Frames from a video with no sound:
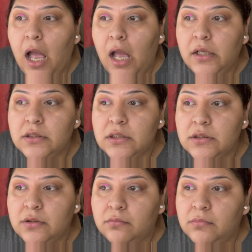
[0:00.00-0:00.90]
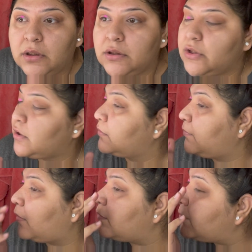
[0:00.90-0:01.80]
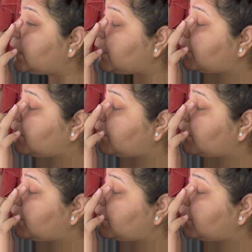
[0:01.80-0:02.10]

Is this too much? Probably.